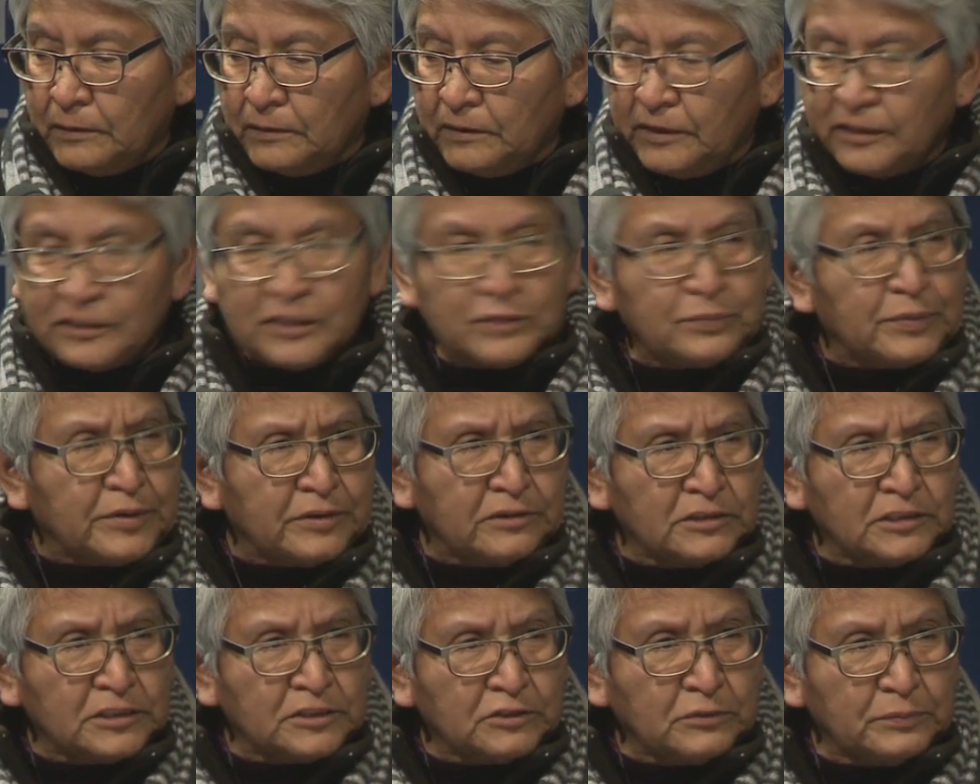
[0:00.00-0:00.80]
The
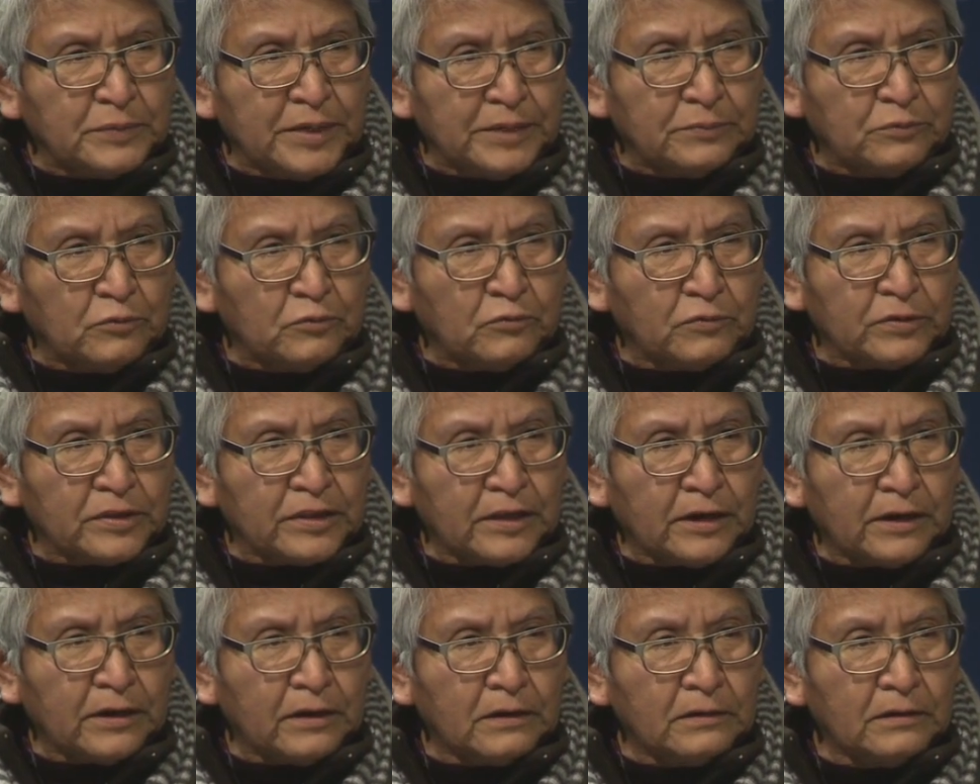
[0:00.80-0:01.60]
spiritual people were
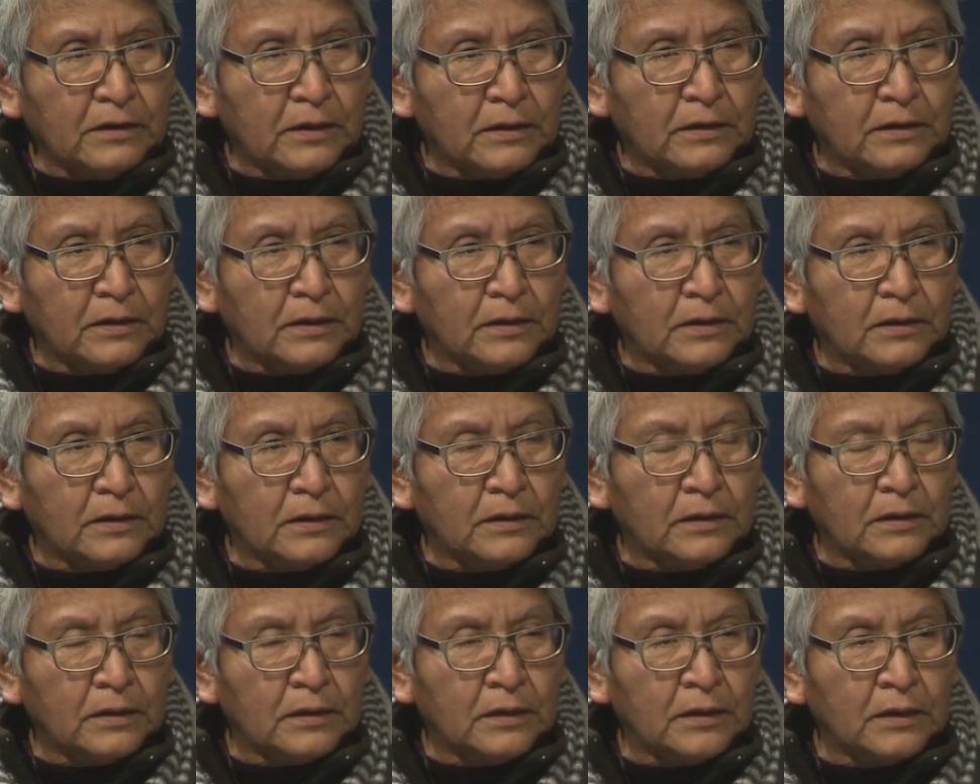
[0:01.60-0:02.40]
there,
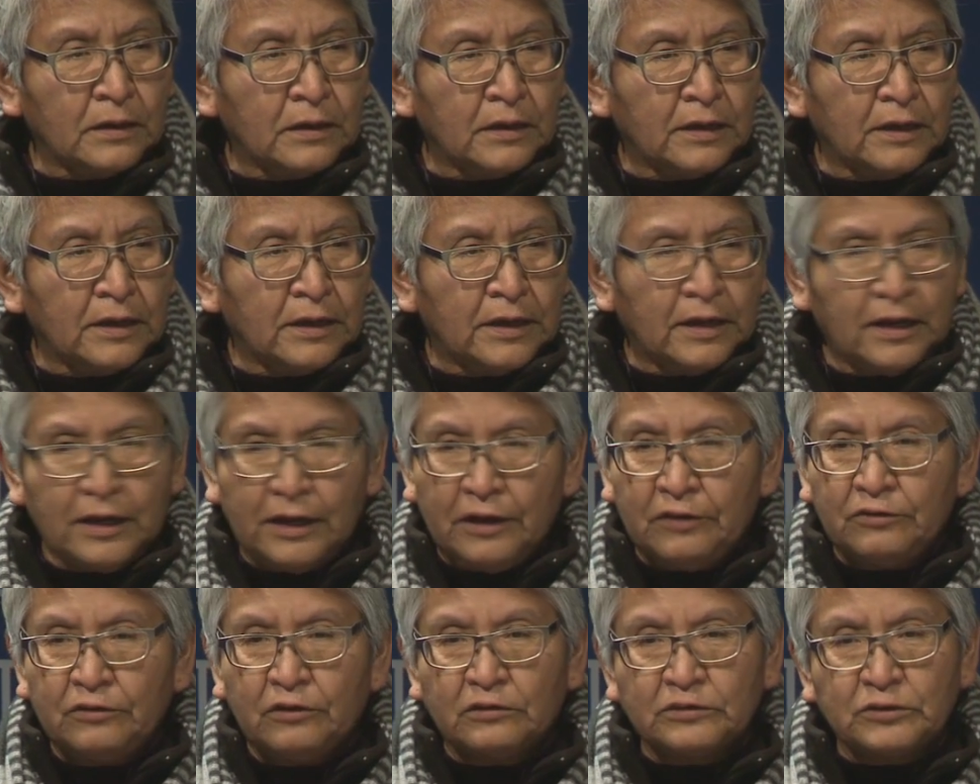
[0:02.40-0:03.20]

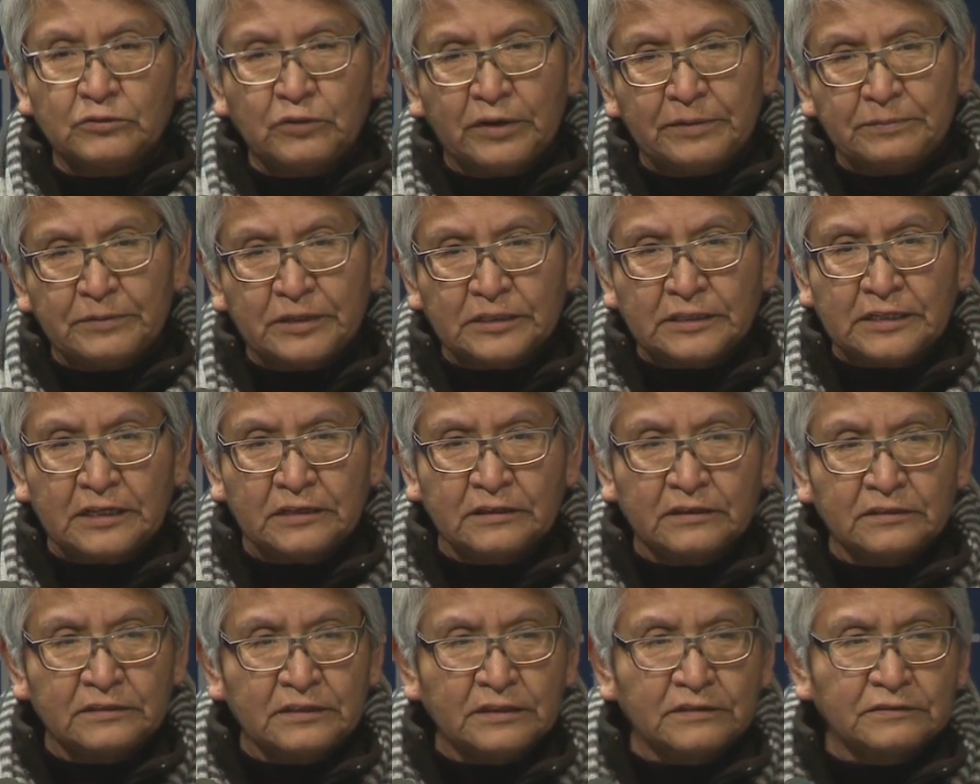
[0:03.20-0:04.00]
and those
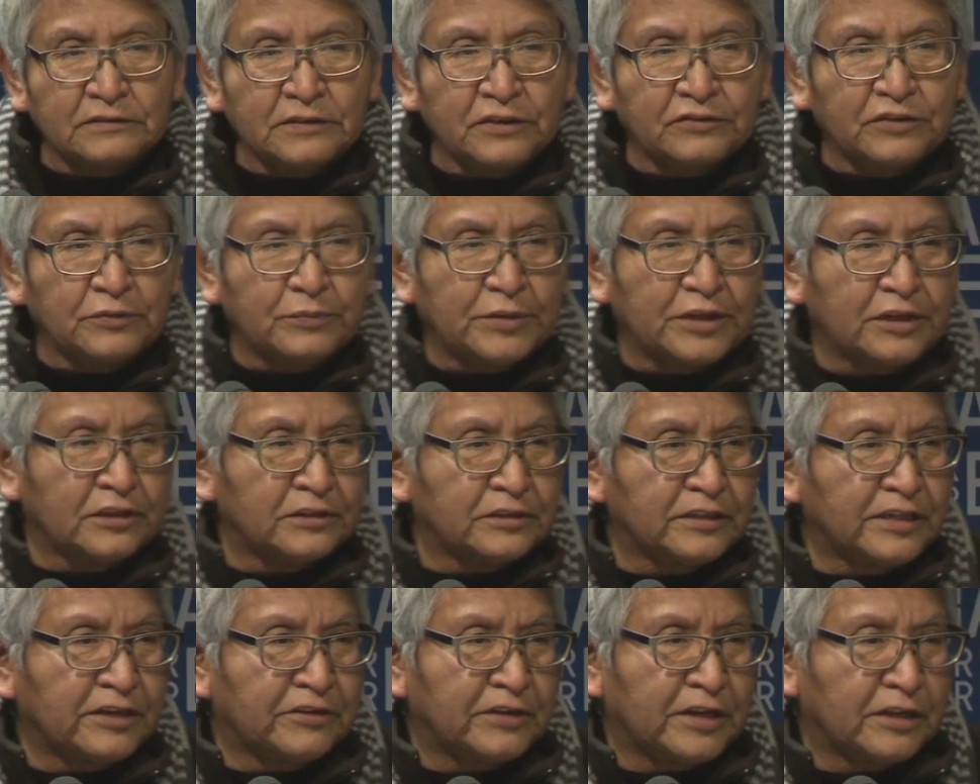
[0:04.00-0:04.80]
representatives of the
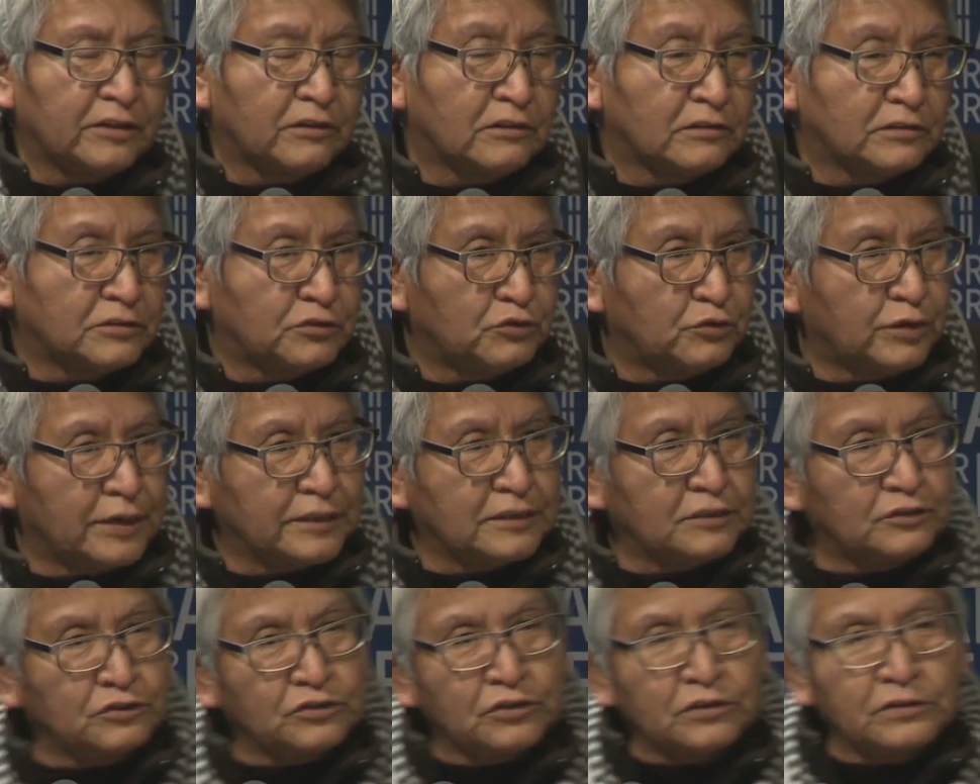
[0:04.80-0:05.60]
military and those who
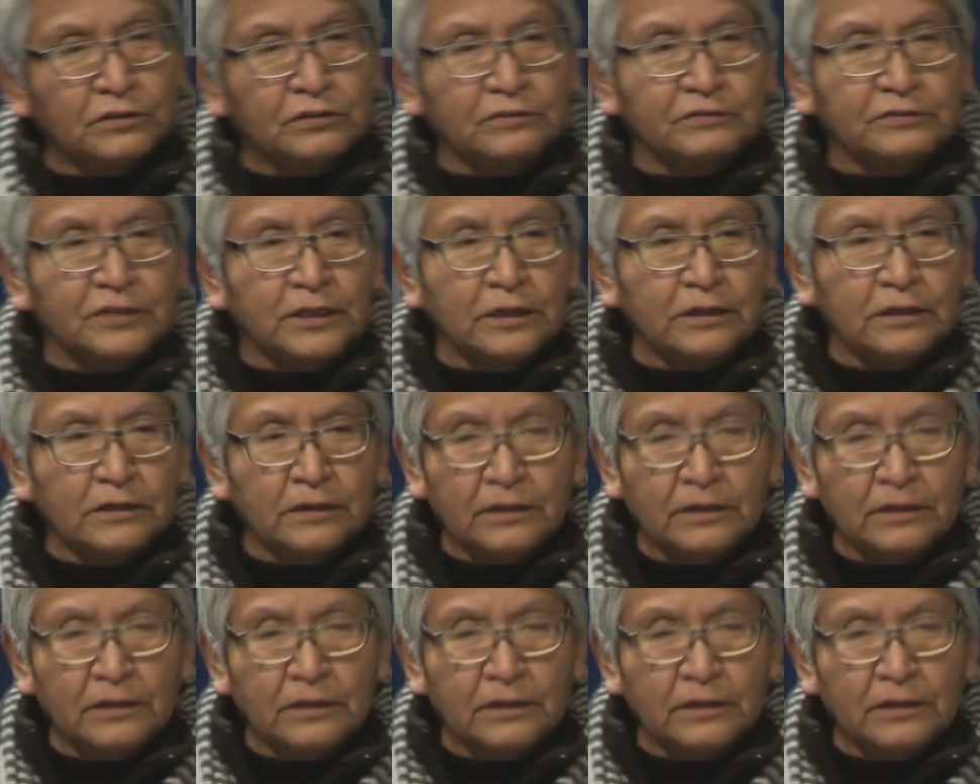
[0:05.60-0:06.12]
had served.